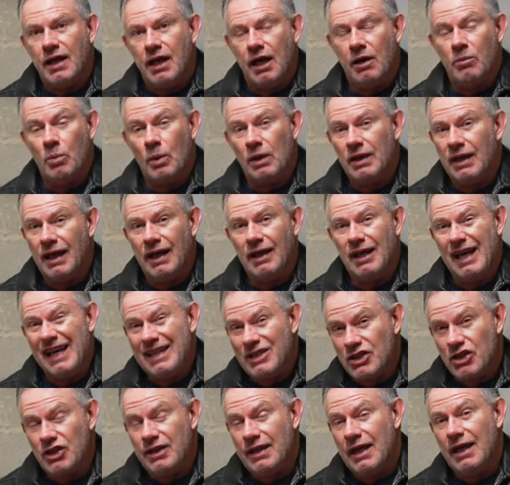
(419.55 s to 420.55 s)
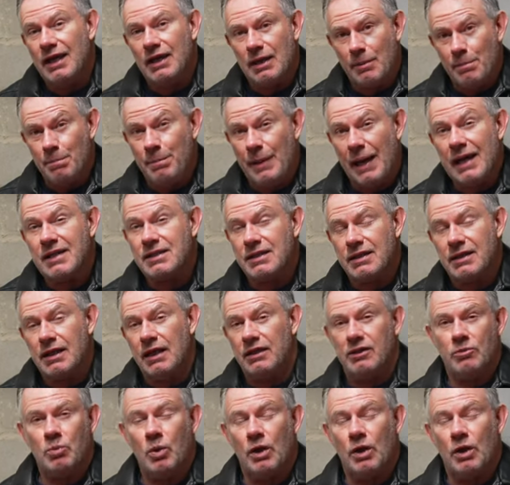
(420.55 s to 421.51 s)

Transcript: and will engineer them better than